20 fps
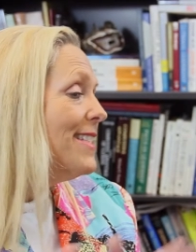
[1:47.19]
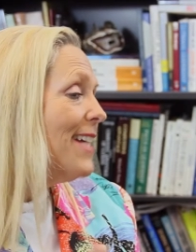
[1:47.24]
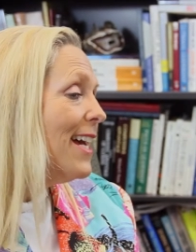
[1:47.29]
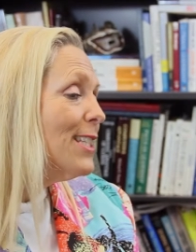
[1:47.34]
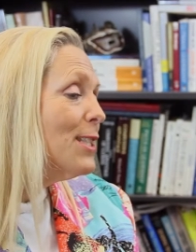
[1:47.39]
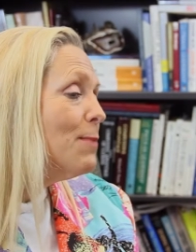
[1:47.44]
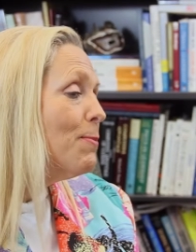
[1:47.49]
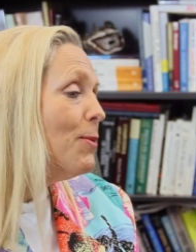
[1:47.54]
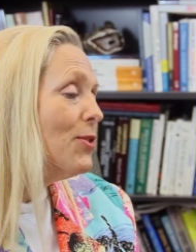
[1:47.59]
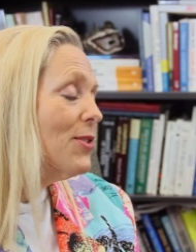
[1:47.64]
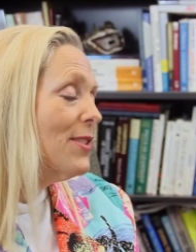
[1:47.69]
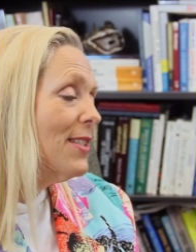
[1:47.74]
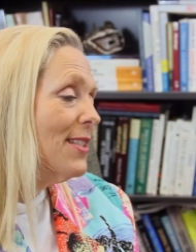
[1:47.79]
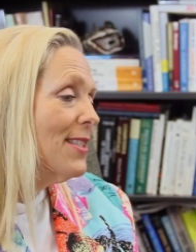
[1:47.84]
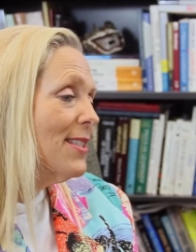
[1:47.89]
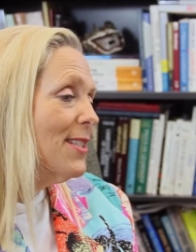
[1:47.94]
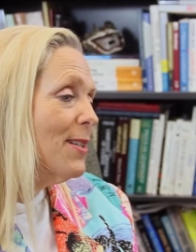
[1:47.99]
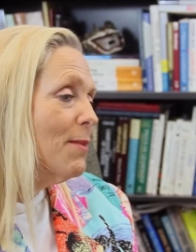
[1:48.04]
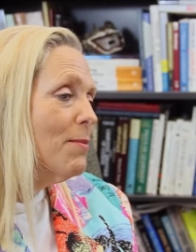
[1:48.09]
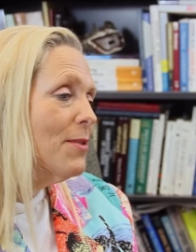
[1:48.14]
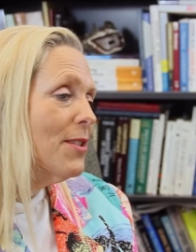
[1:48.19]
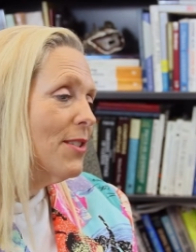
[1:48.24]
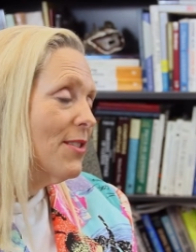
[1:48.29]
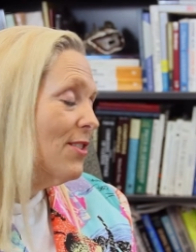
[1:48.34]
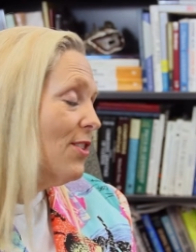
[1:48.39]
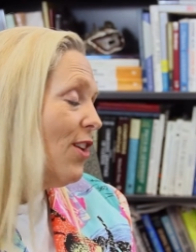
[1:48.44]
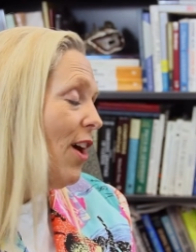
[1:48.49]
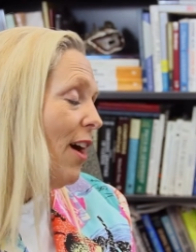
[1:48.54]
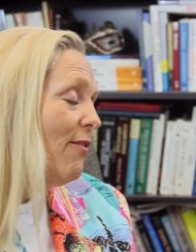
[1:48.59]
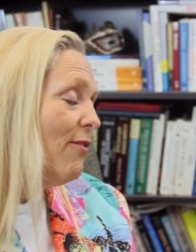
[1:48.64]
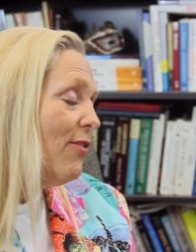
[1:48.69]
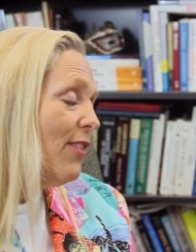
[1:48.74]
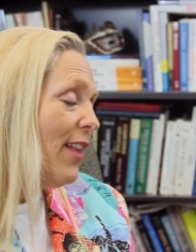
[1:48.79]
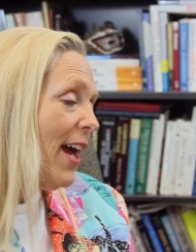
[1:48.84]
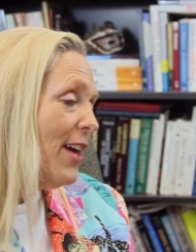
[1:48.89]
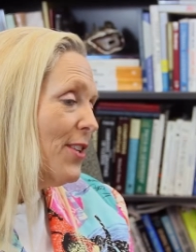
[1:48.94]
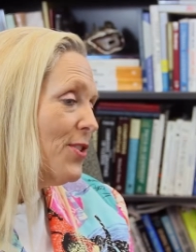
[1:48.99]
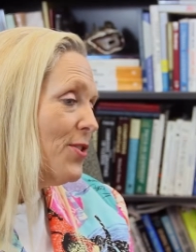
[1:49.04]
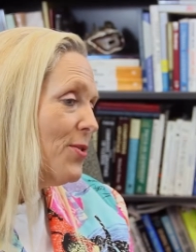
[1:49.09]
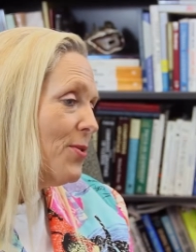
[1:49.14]
decimal system does not
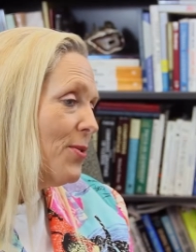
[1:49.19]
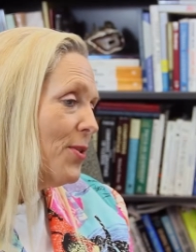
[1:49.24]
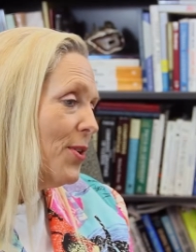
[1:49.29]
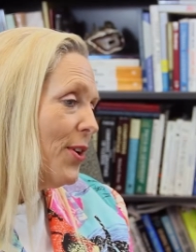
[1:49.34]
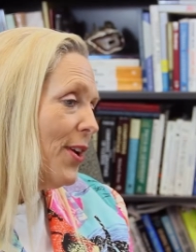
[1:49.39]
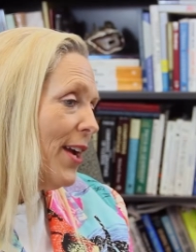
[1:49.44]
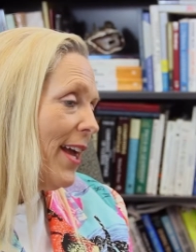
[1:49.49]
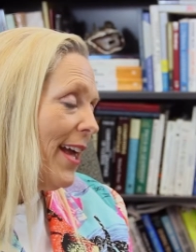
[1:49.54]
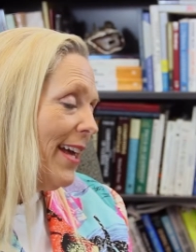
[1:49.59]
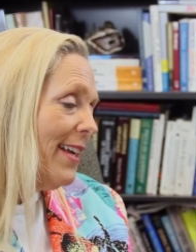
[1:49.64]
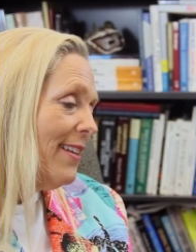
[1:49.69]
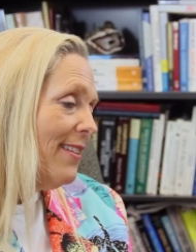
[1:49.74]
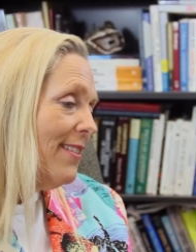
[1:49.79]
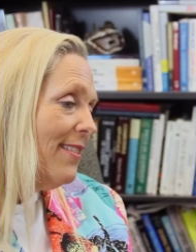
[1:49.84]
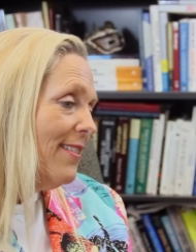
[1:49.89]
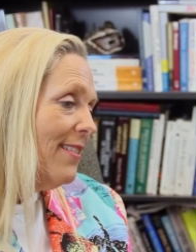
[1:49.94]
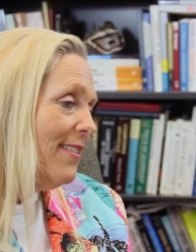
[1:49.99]
flash through your head.